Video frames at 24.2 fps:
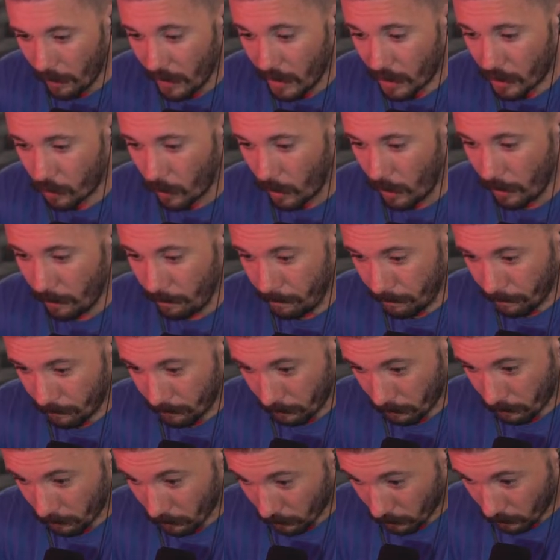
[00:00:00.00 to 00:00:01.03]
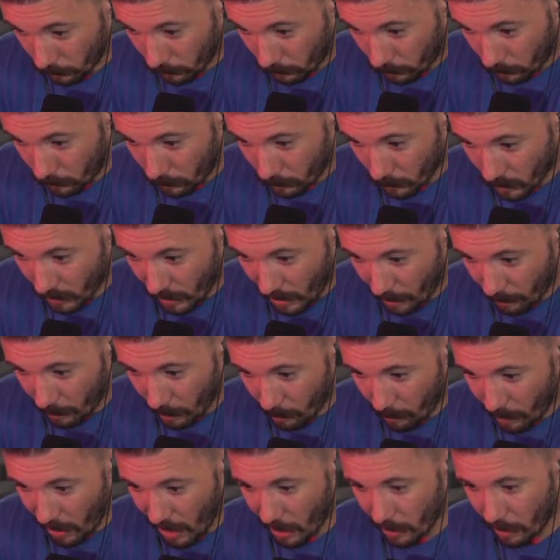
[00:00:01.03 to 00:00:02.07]
This one got me
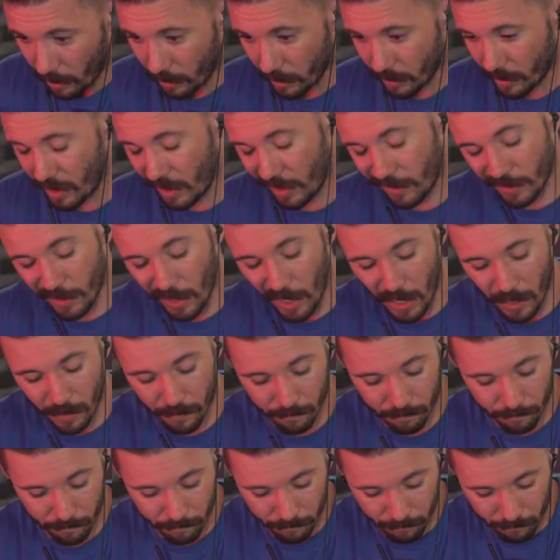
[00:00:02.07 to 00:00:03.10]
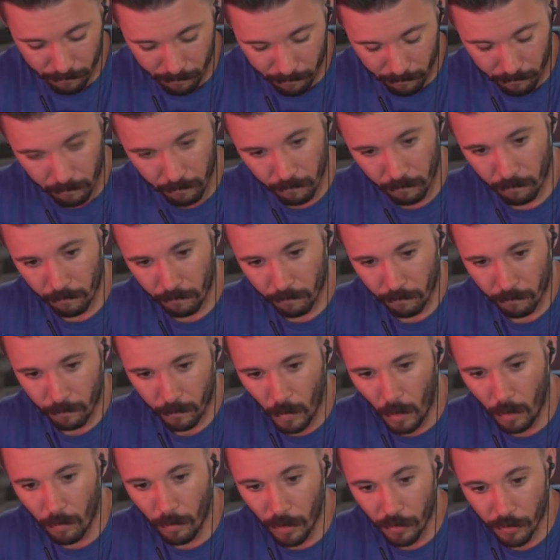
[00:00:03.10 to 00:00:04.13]
banned on TikTok.
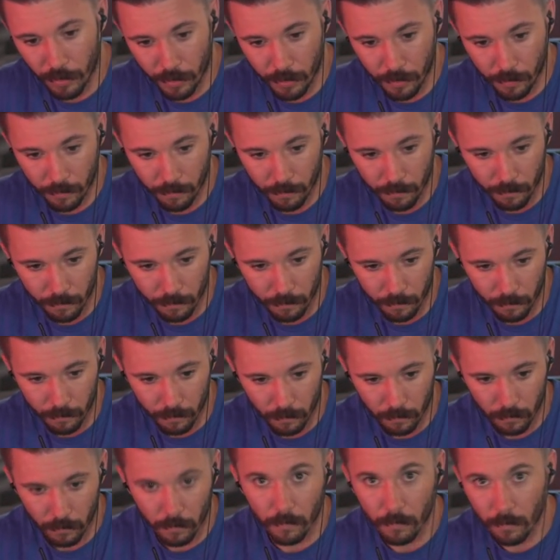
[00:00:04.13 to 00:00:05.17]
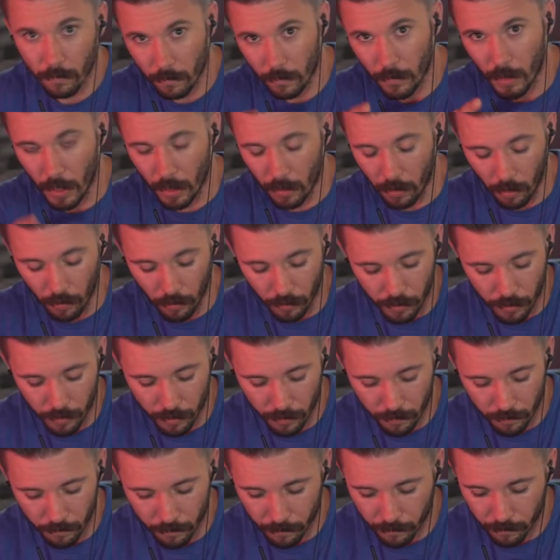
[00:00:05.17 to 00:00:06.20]
Almost. Got
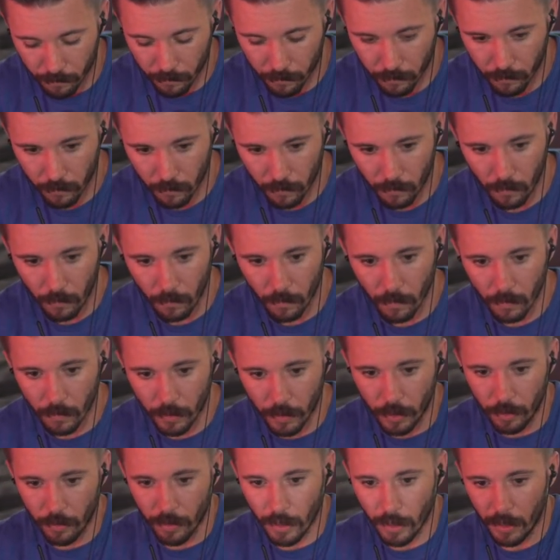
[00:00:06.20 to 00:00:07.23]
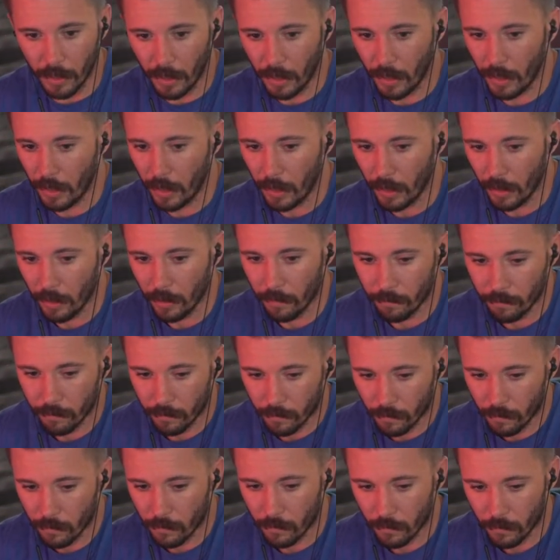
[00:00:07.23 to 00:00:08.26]
close. Doing a a
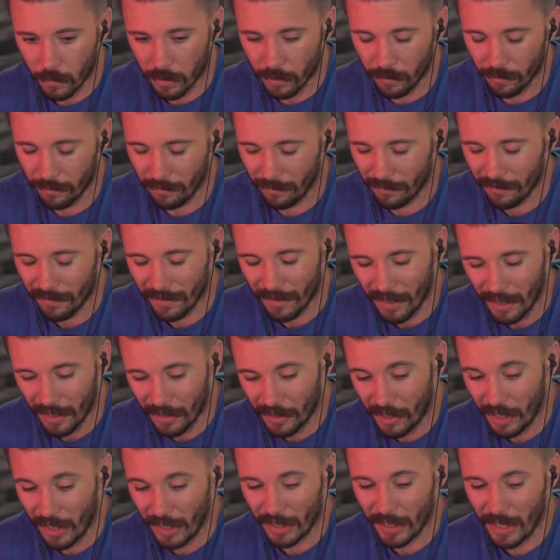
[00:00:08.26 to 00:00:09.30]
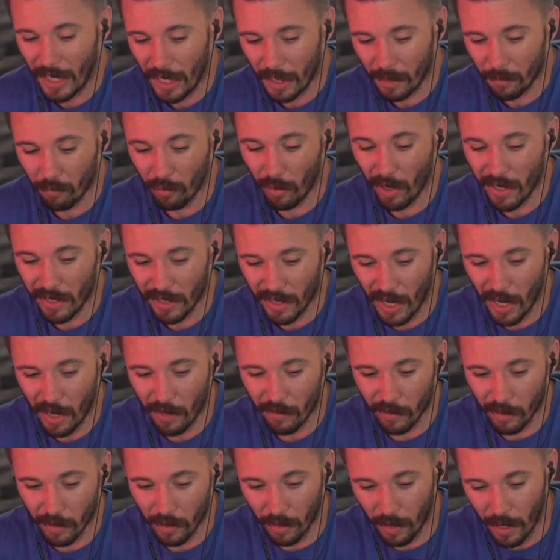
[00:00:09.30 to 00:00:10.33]
TikTok
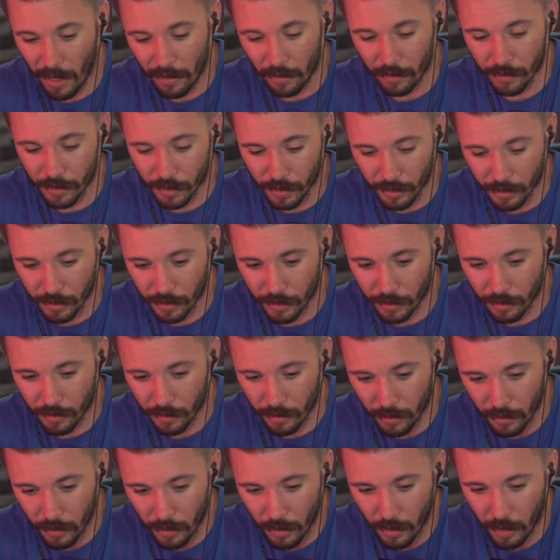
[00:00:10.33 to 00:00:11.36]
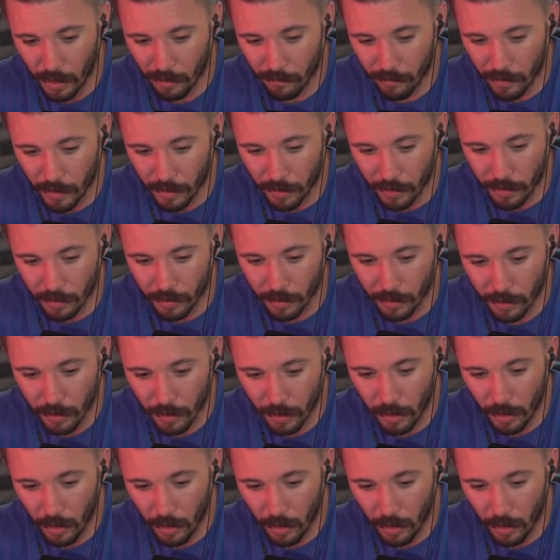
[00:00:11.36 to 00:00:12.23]
breakdown and analysis of this